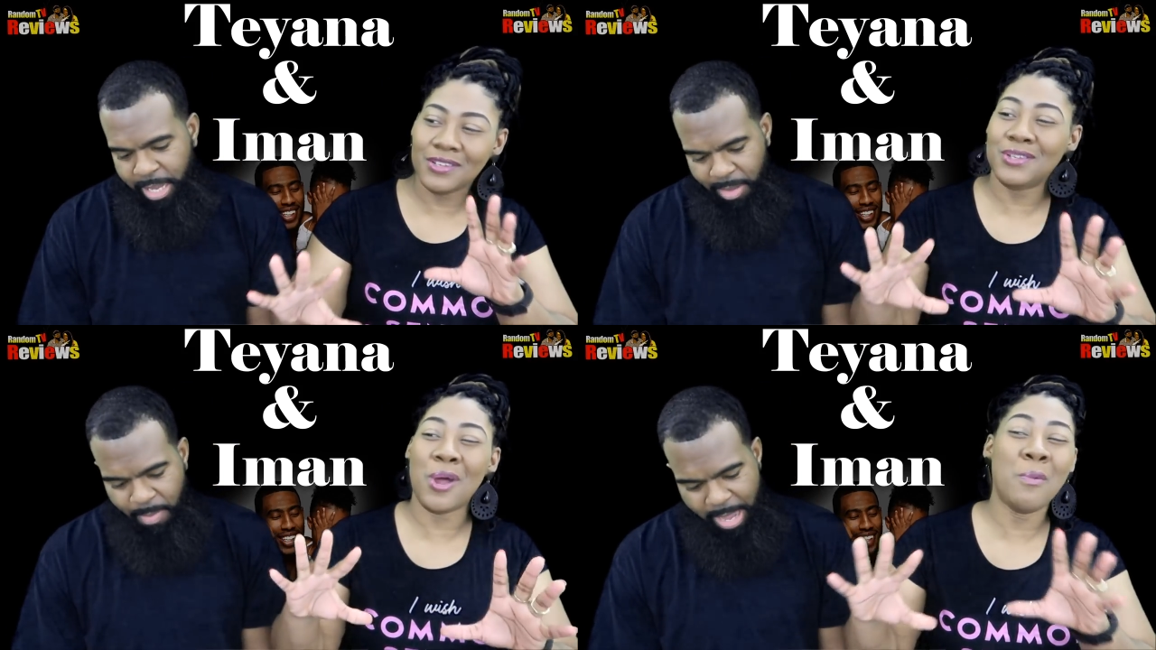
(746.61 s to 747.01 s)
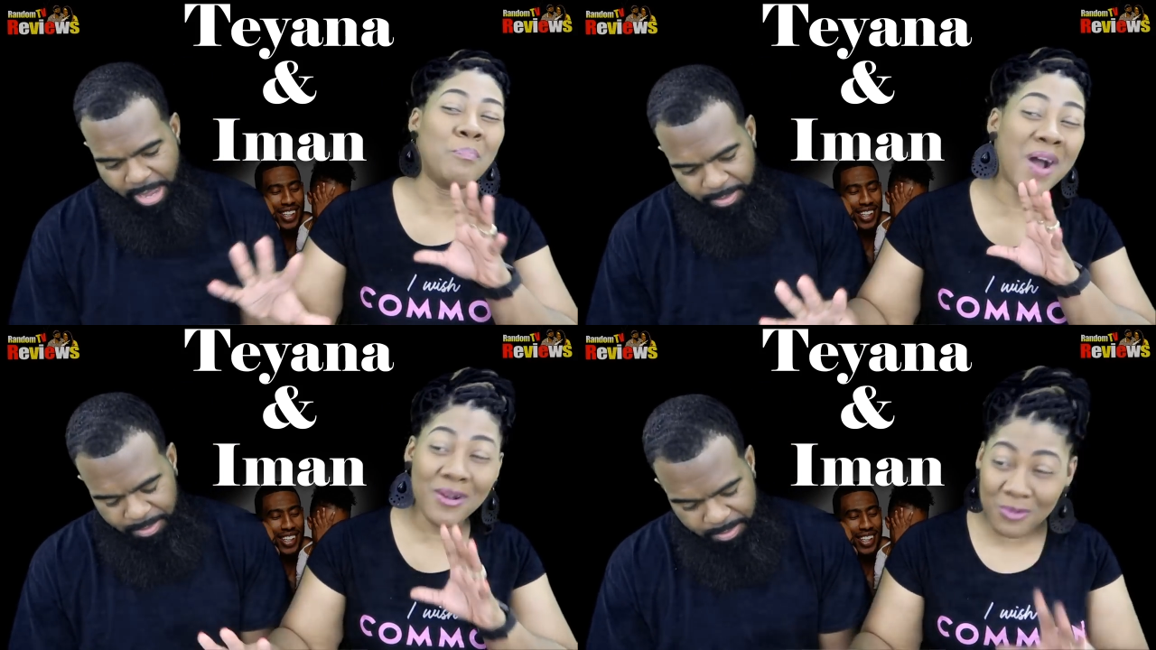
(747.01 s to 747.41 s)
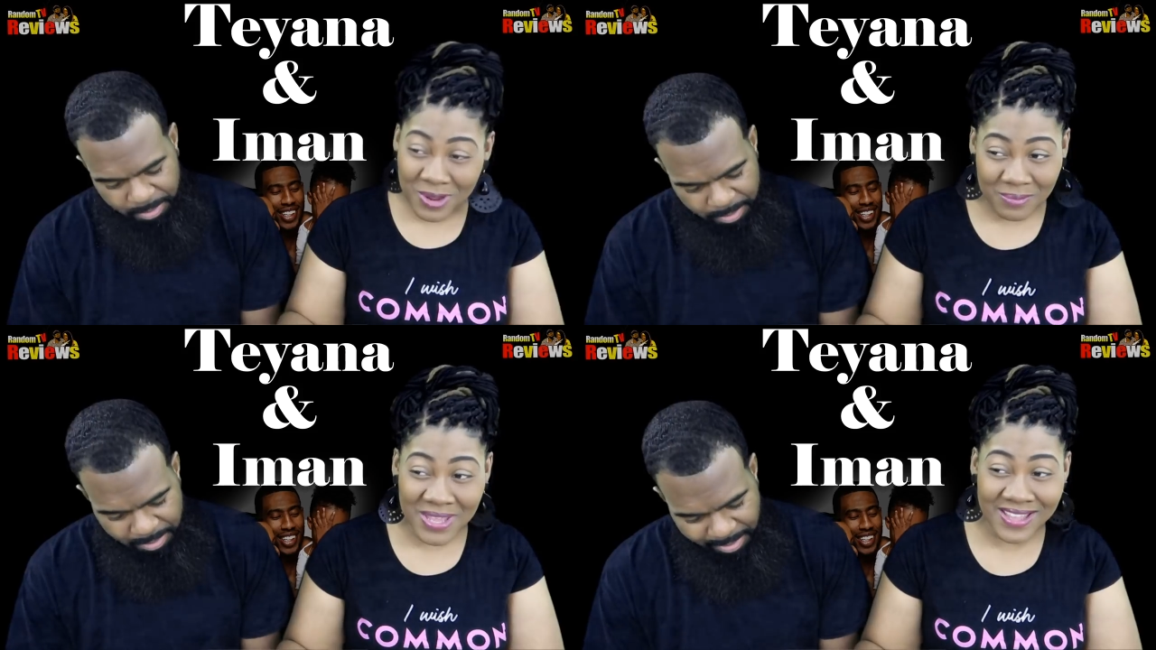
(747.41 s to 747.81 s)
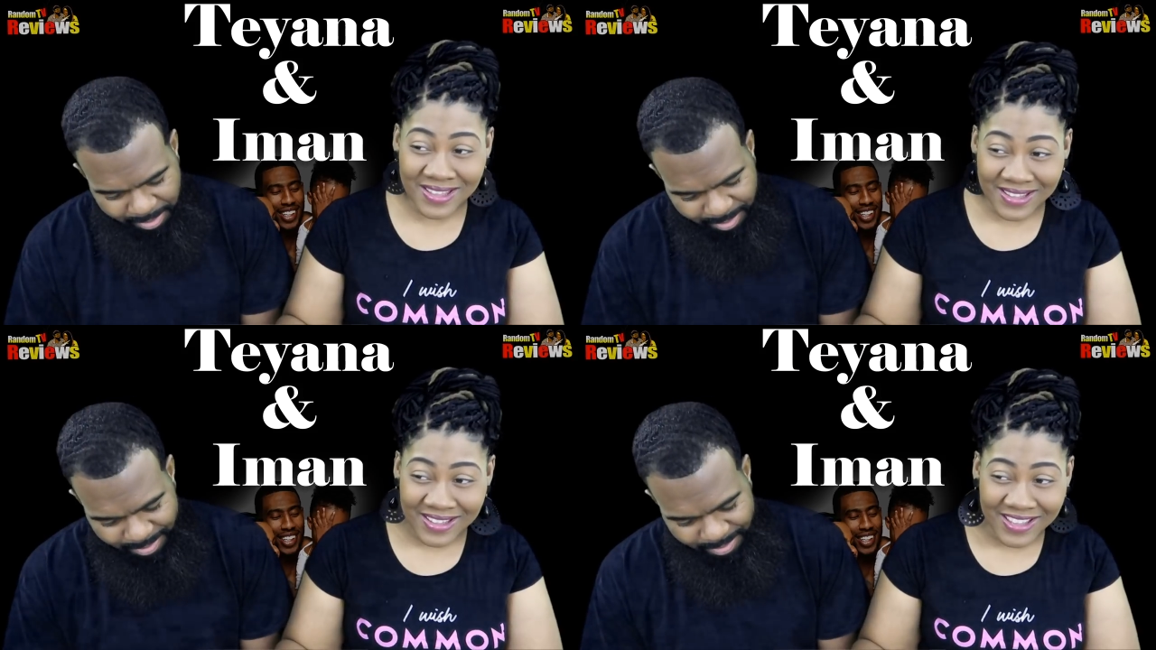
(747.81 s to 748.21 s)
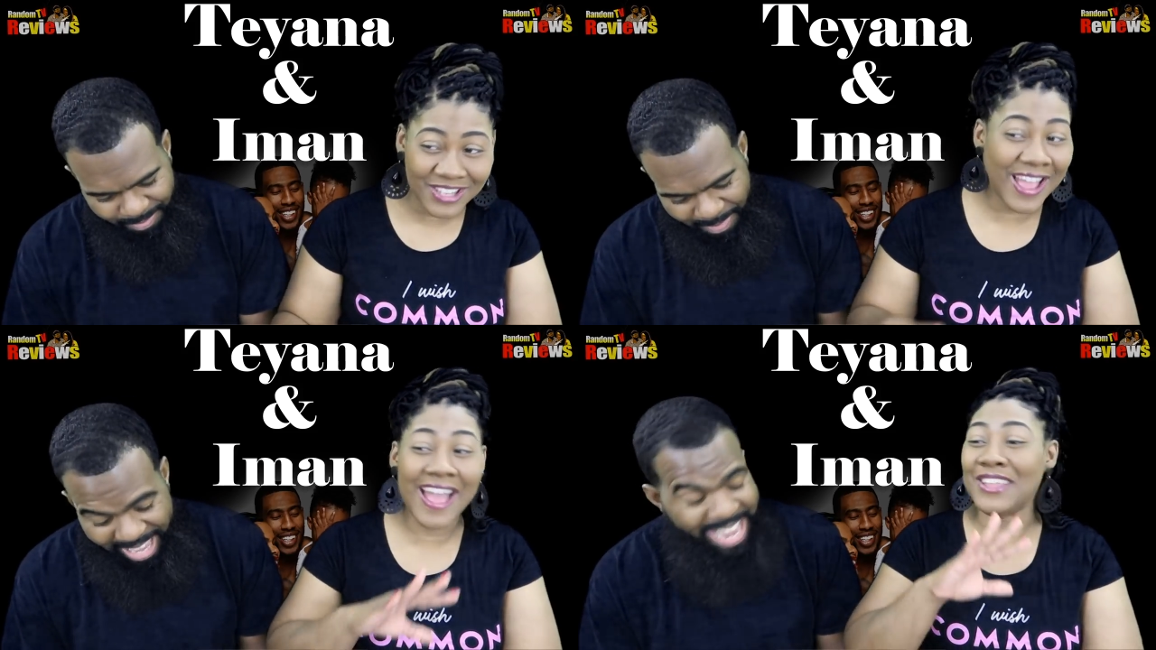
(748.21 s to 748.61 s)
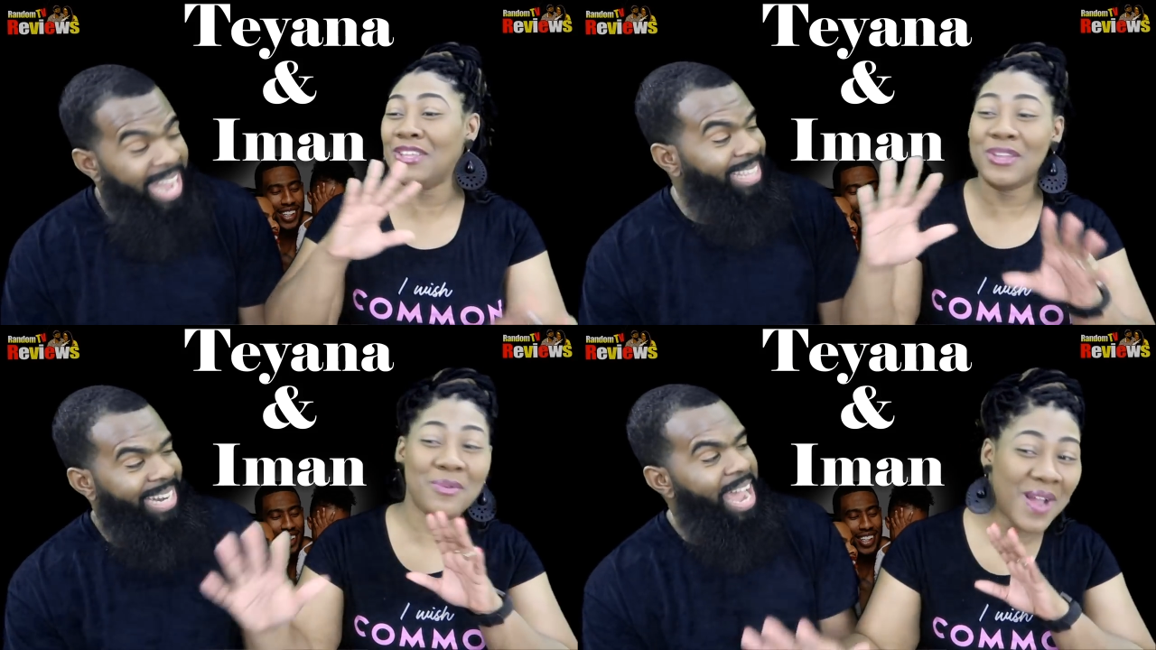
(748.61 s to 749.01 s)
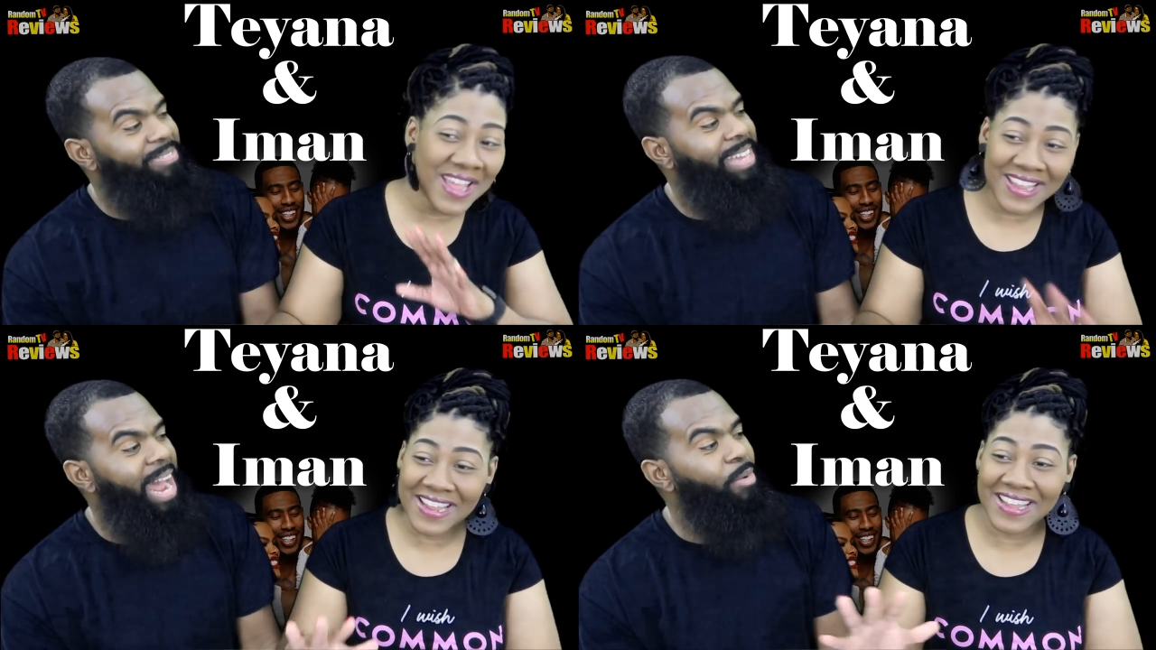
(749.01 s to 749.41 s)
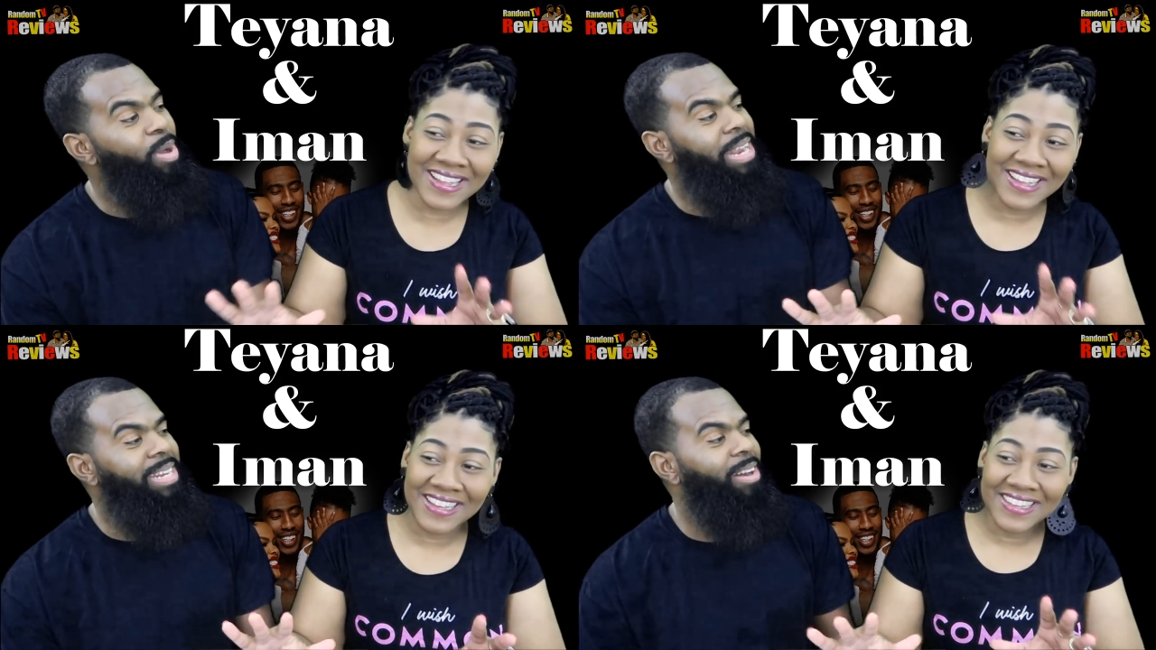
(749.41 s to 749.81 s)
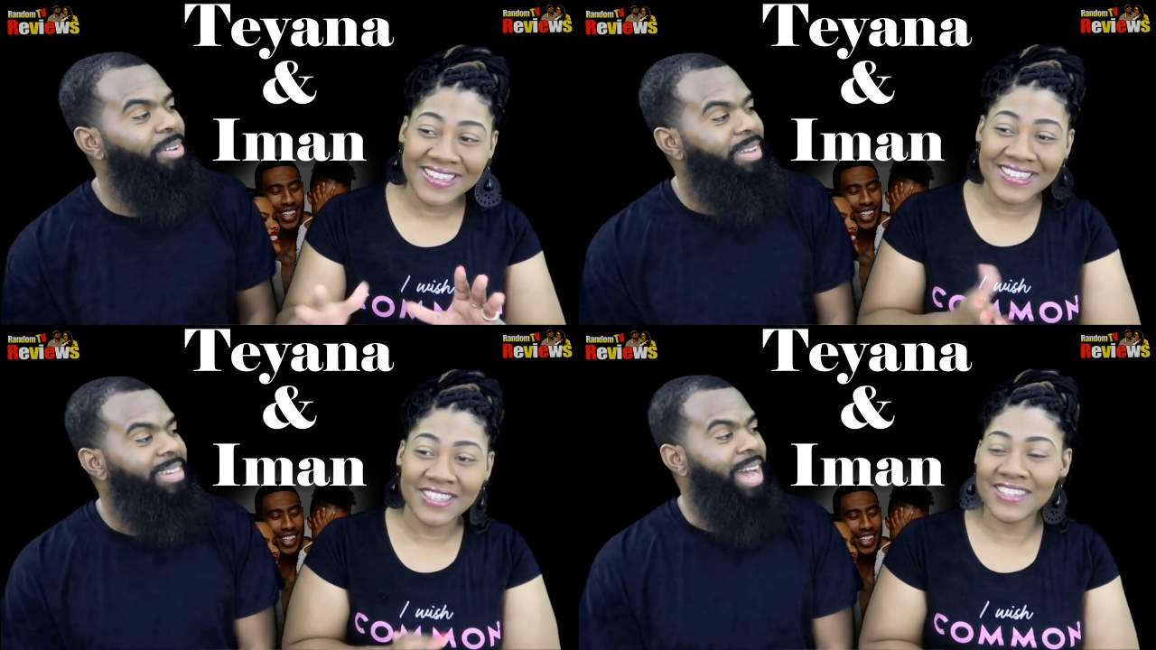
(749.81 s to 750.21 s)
Speaker 1: don't back. buck with me. Man, he got you the life that I wanted, though.